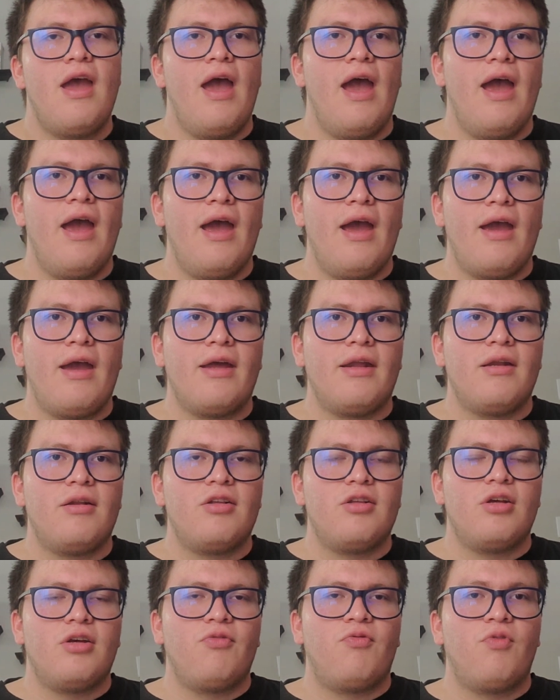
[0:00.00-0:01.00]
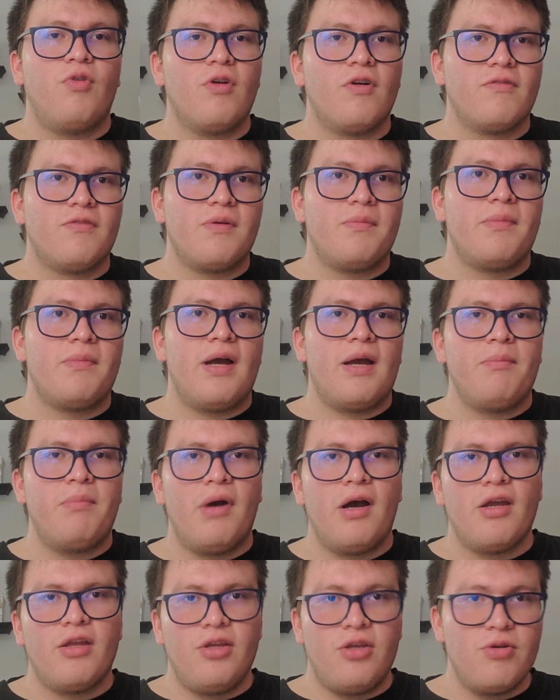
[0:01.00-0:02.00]
and 4 of them I
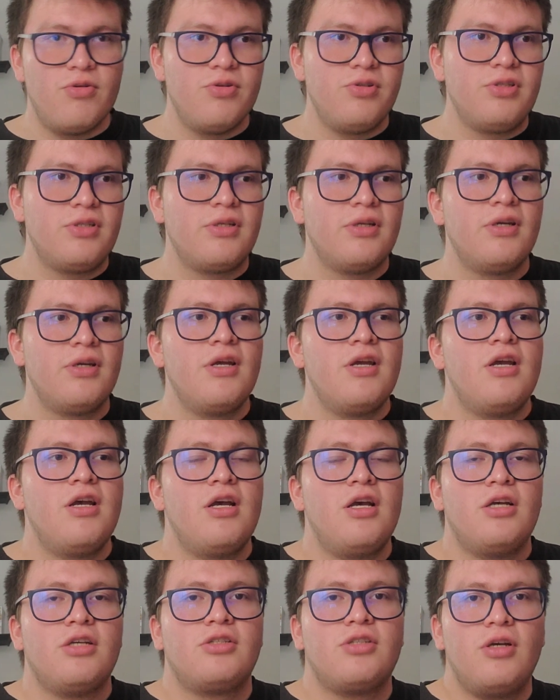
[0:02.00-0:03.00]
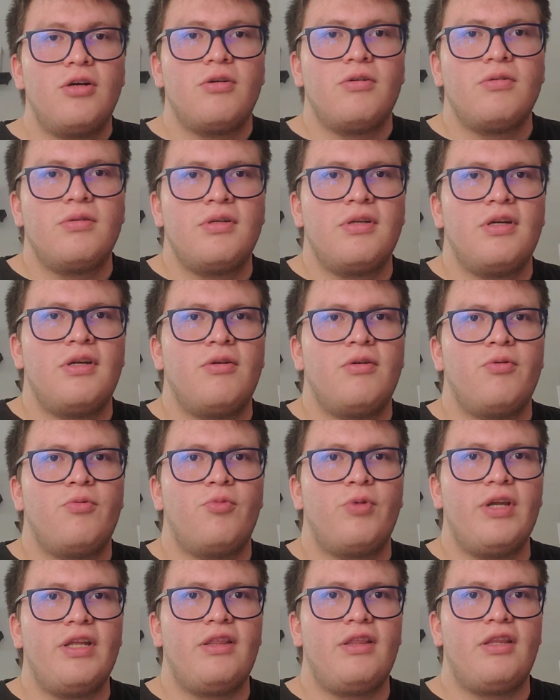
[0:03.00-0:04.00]
bought used. So
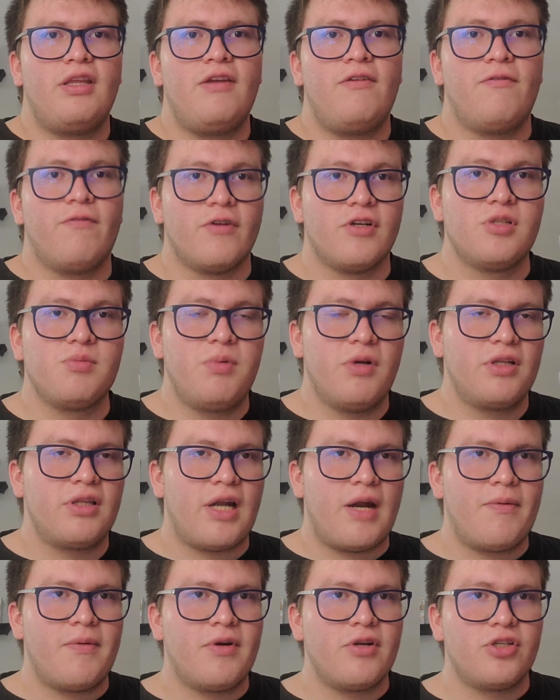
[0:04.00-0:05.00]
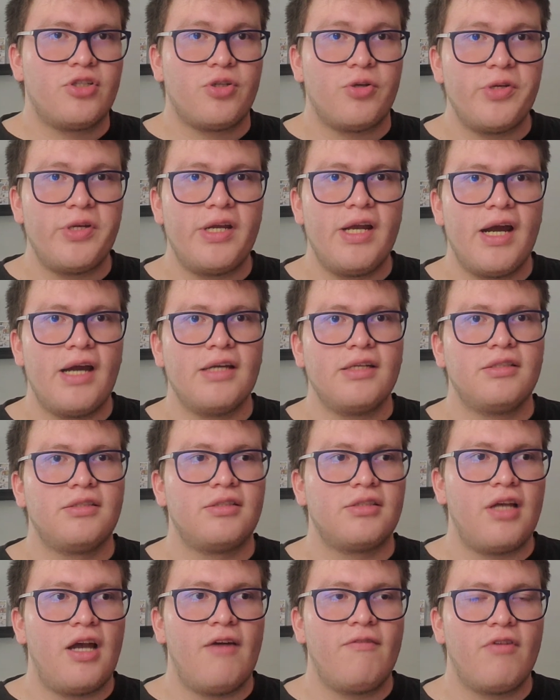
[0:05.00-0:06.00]
with the first book that I'm going to show you
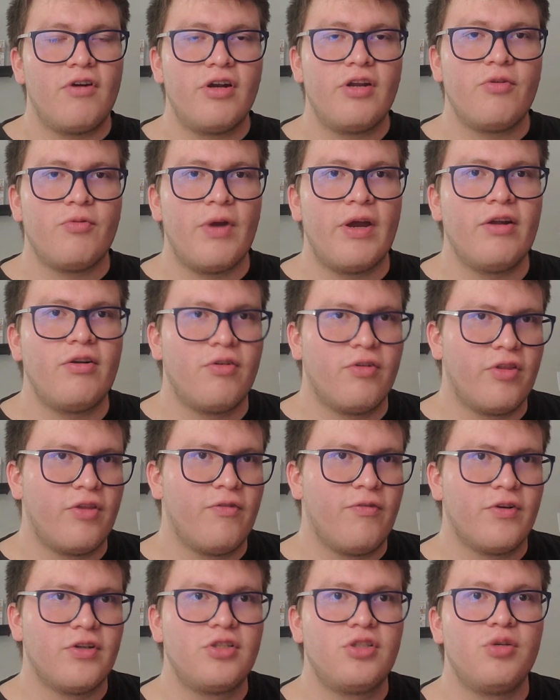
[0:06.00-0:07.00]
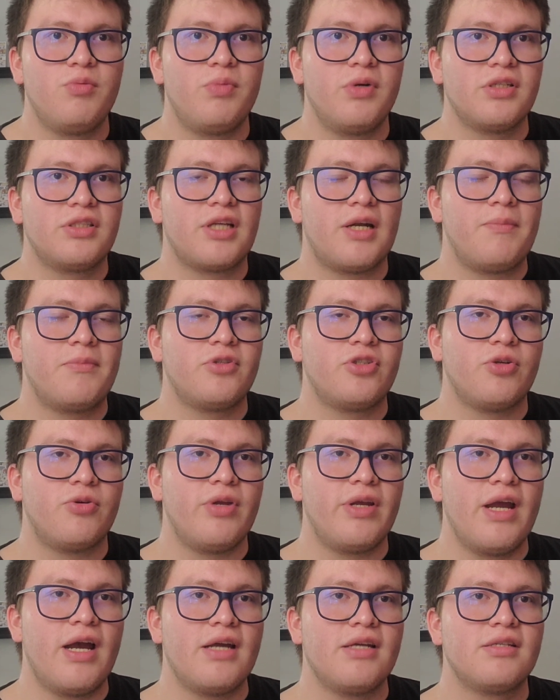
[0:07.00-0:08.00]
guys, I've already read, or the first 2 books that I'm going to show
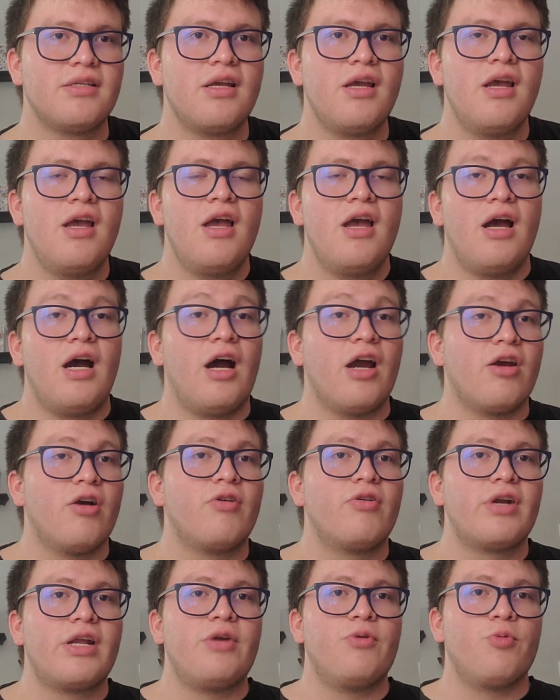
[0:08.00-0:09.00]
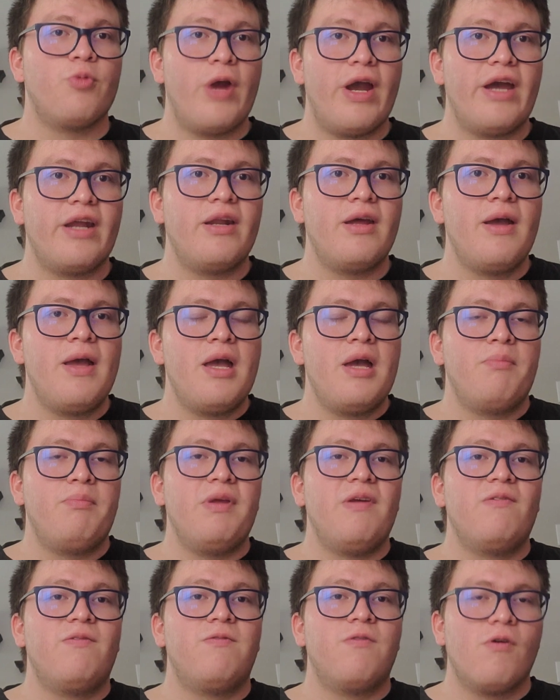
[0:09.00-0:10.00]
you guys I already read
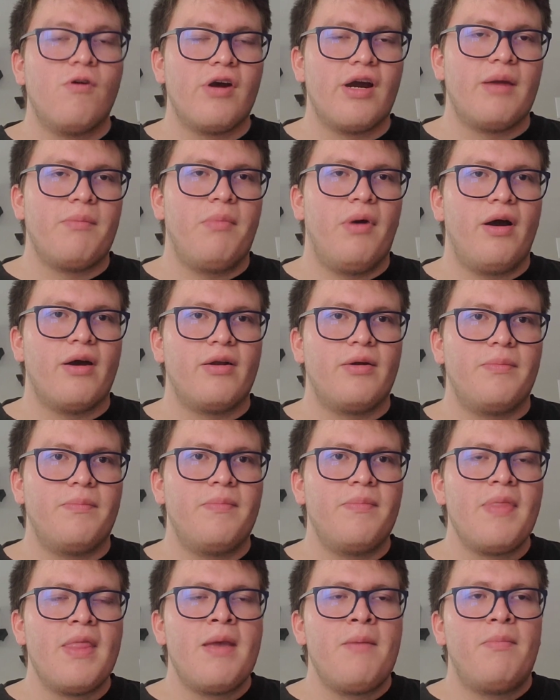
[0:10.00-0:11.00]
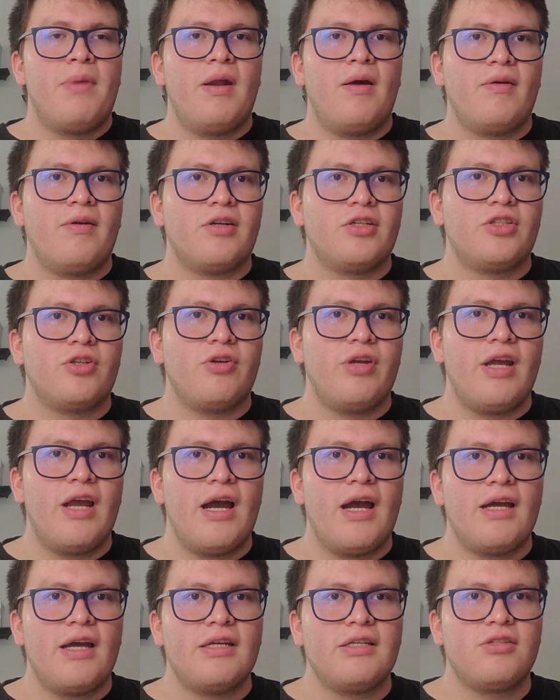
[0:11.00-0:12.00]
before I bought them, but I'm going to show you
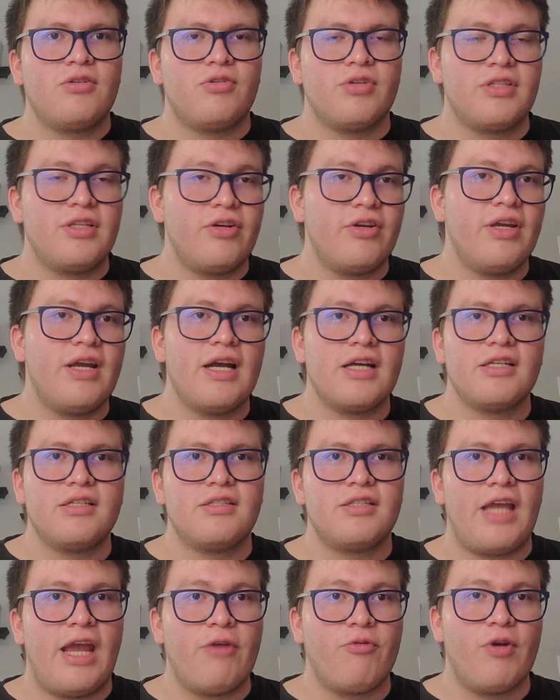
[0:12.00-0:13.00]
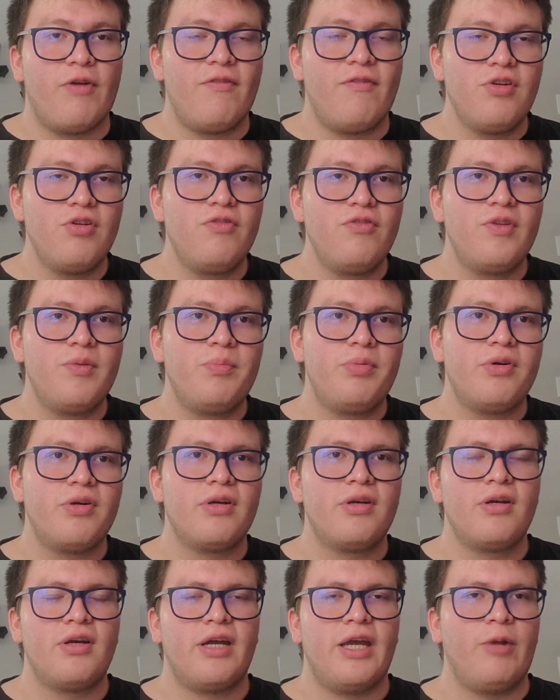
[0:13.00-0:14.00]
guys or tell you guys a review of the
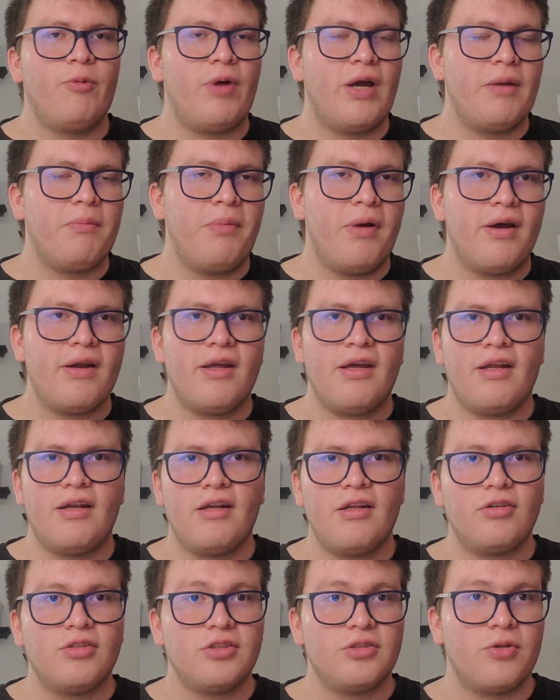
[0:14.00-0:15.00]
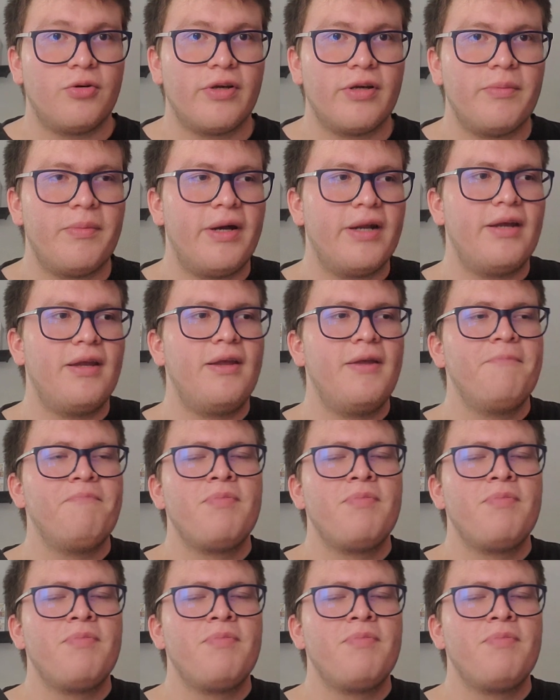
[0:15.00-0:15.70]
book and why I bought it and a little story about it.